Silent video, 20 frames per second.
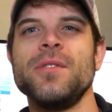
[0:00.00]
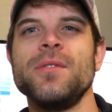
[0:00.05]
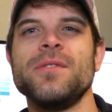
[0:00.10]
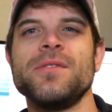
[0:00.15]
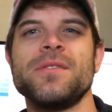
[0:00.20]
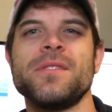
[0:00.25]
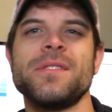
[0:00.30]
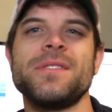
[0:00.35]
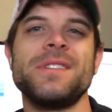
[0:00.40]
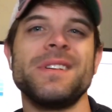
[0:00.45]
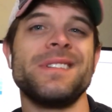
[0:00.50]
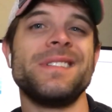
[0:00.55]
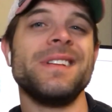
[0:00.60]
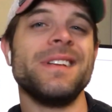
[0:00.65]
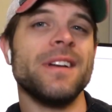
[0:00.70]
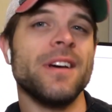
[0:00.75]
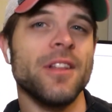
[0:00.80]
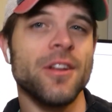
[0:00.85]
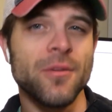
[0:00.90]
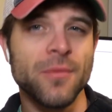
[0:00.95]
there's a
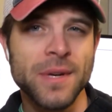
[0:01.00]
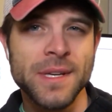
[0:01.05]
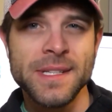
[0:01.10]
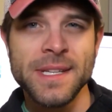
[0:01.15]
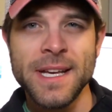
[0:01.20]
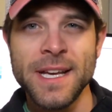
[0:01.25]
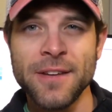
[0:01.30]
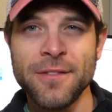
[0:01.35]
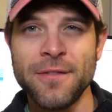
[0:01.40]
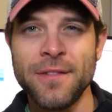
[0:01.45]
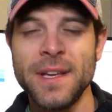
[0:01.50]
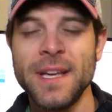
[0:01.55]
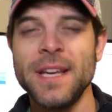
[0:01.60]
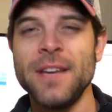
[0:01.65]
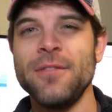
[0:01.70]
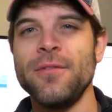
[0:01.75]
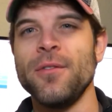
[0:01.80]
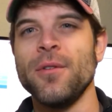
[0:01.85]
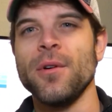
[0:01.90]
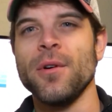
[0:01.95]
$60 retake fee
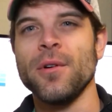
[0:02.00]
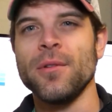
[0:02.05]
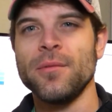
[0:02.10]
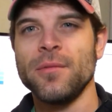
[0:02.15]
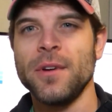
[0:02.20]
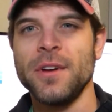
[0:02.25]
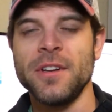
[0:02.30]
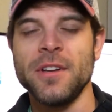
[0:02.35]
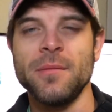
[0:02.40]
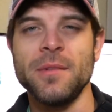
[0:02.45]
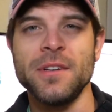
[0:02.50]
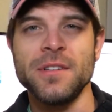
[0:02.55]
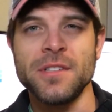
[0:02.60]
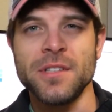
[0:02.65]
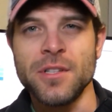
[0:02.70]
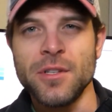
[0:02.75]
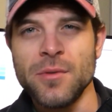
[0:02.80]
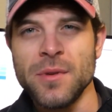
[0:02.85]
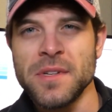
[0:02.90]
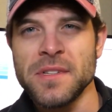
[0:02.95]
for a
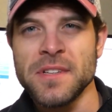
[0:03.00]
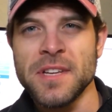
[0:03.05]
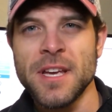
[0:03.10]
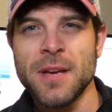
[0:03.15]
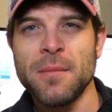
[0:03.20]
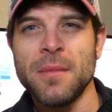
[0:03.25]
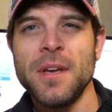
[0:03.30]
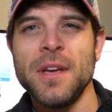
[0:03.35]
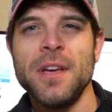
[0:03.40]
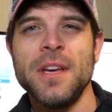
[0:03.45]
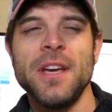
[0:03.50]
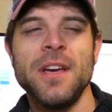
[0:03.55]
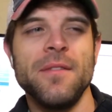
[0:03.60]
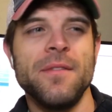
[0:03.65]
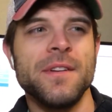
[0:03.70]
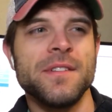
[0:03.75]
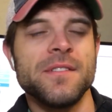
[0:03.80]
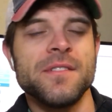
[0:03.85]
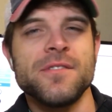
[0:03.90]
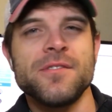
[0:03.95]
WGU exam. If
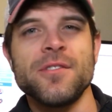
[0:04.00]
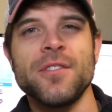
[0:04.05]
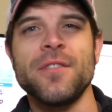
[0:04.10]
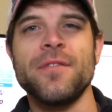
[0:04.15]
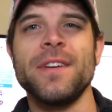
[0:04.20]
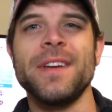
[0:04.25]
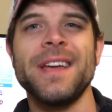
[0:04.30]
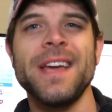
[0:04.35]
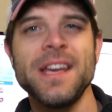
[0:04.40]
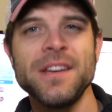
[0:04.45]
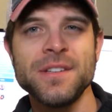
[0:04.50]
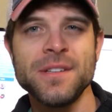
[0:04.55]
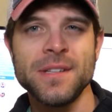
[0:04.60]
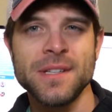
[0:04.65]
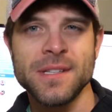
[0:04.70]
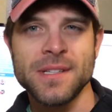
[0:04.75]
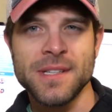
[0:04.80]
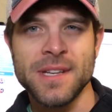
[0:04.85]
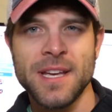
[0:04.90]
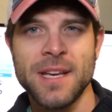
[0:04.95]
it's a certification
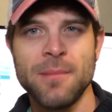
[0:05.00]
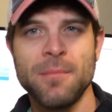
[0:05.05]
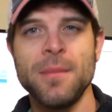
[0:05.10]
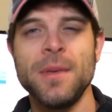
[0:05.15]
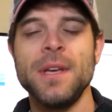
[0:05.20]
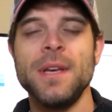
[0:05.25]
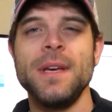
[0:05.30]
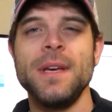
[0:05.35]
exam,